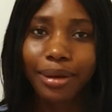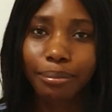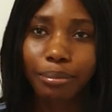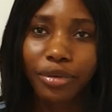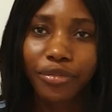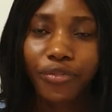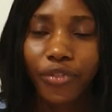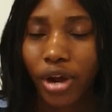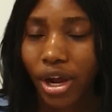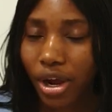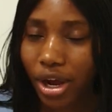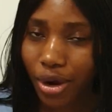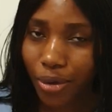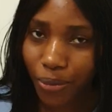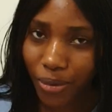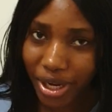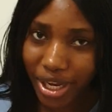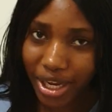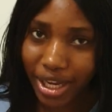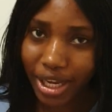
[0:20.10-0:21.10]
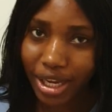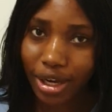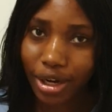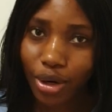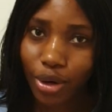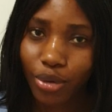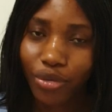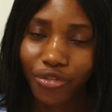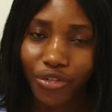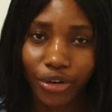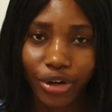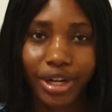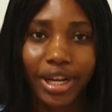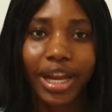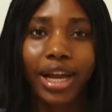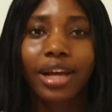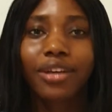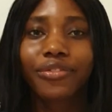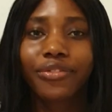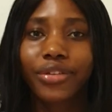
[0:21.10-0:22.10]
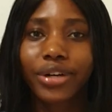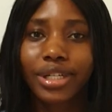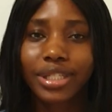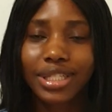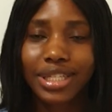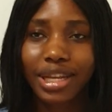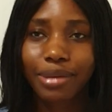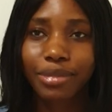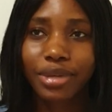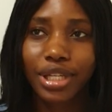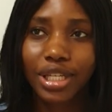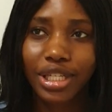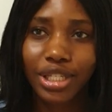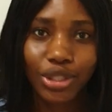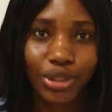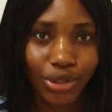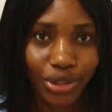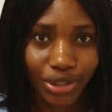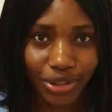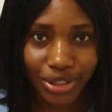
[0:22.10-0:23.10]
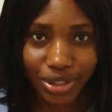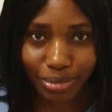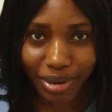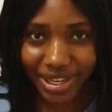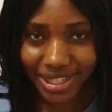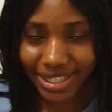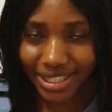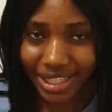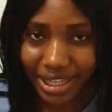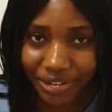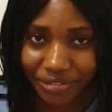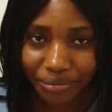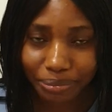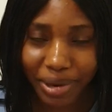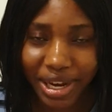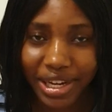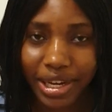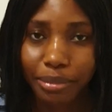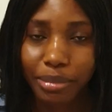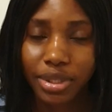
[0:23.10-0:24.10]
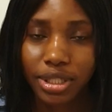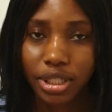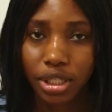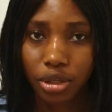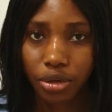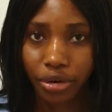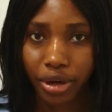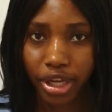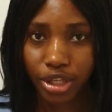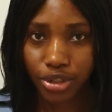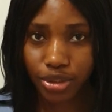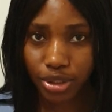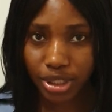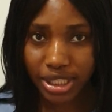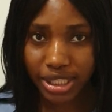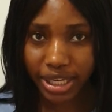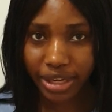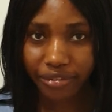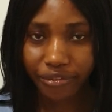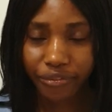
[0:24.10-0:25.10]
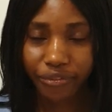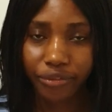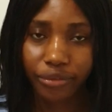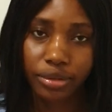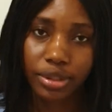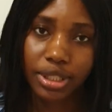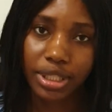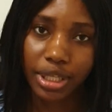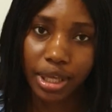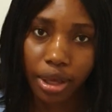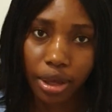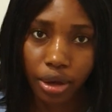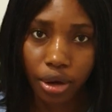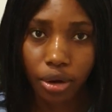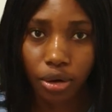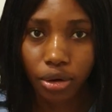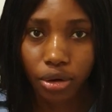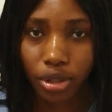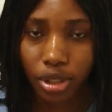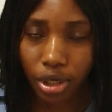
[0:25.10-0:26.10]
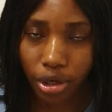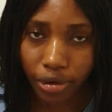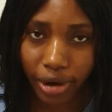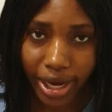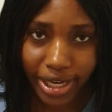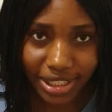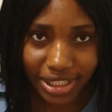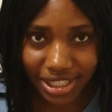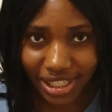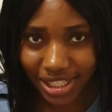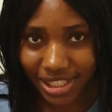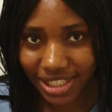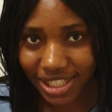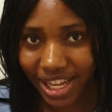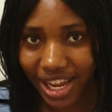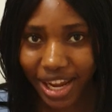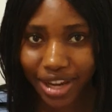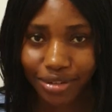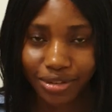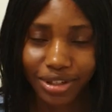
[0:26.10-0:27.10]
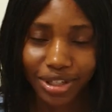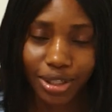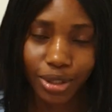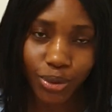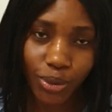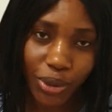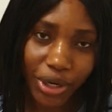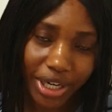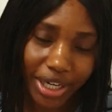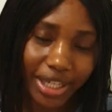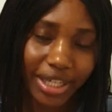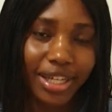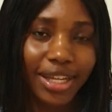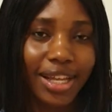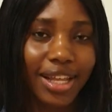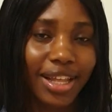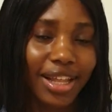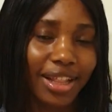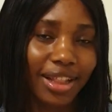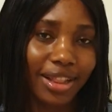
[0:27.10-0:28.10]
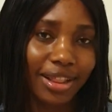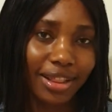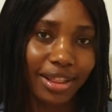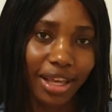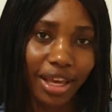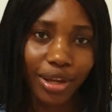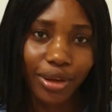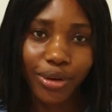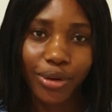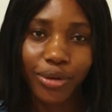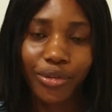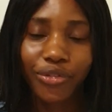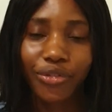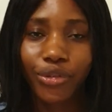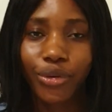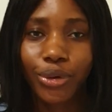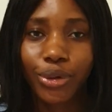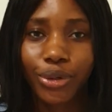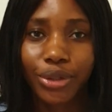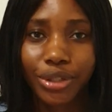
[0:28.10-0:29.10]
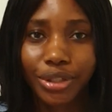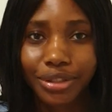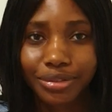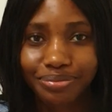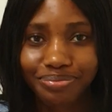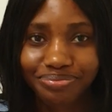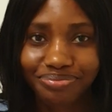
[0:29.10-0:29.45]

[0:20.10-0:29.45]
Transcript: before we go further, first let me introduce myself. My name is Gloria Joseph, CEO Gloria International Edu Network. Thank you for